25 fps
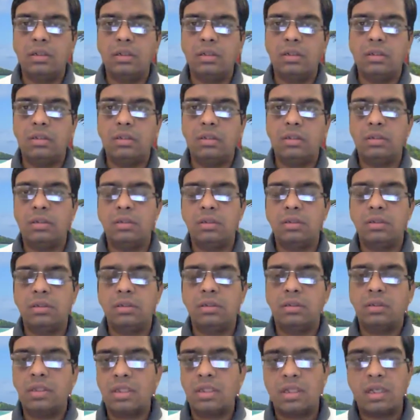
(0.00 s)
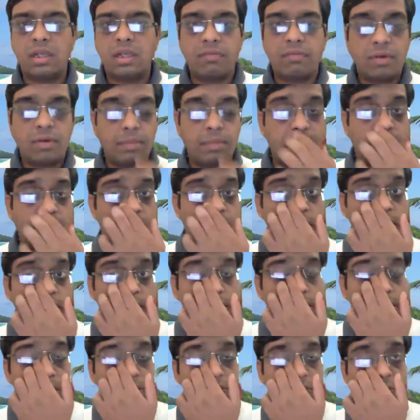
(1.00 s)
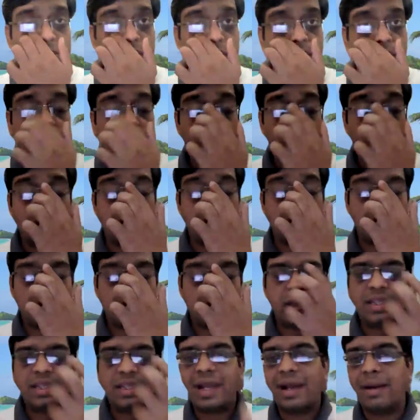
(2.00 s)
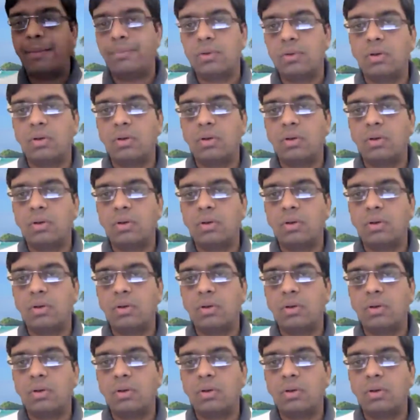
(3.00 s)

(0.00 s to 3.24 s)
there will be a small recap